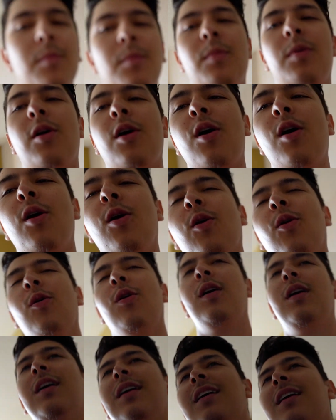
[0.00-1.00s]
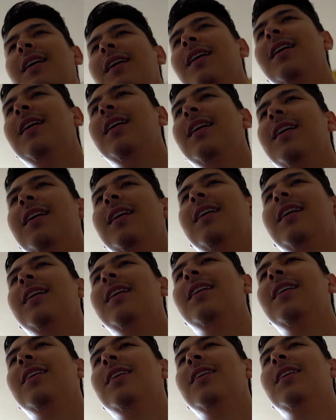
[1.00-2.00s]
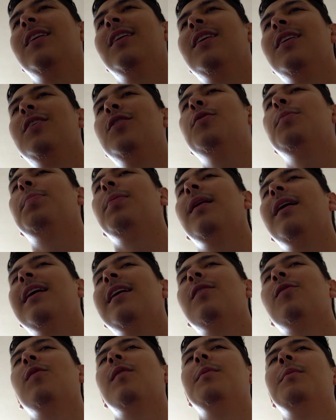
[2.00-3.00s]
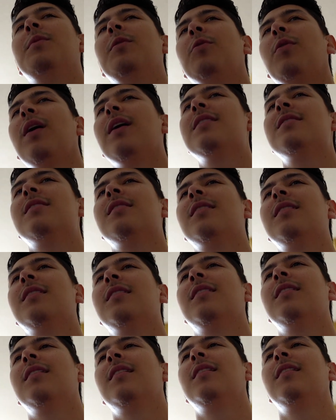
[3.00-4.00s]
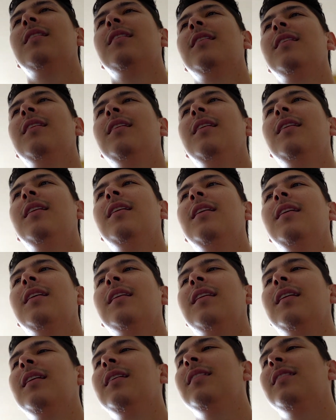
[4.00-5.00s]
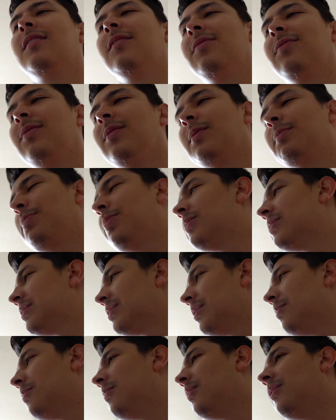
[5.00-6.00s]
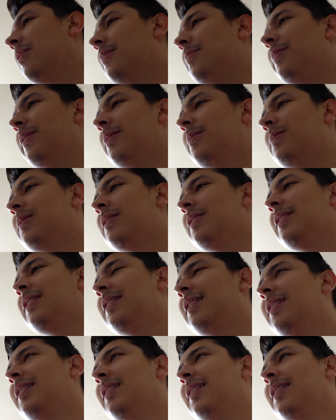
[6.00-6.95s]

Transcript: Bro. What? You playing with me, right? Mm, no. Get the put something this on, baby. outfit